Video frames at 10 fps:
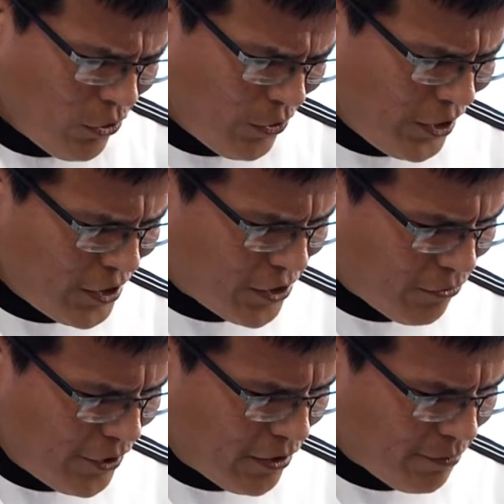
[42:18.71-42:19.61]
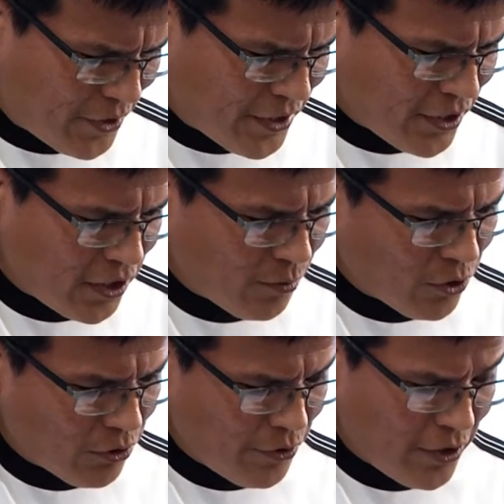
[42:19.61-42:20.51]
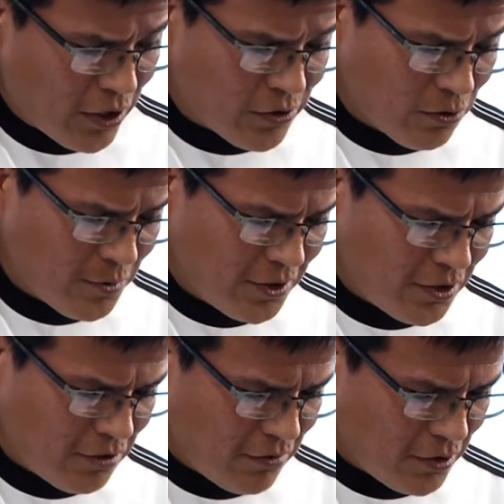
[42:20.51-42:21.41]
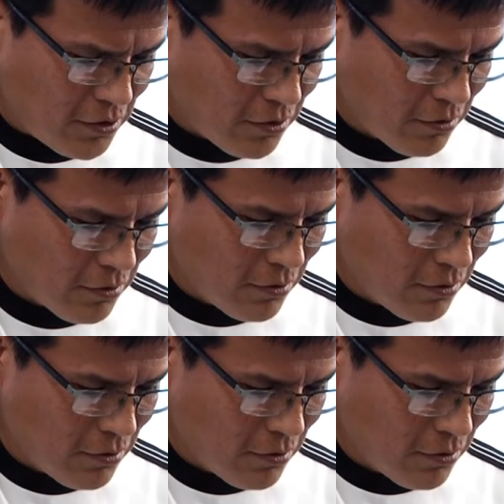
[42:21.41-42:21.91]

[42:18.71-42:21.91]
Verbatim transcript: Who needs to read in prison anymore when there are so many TVs?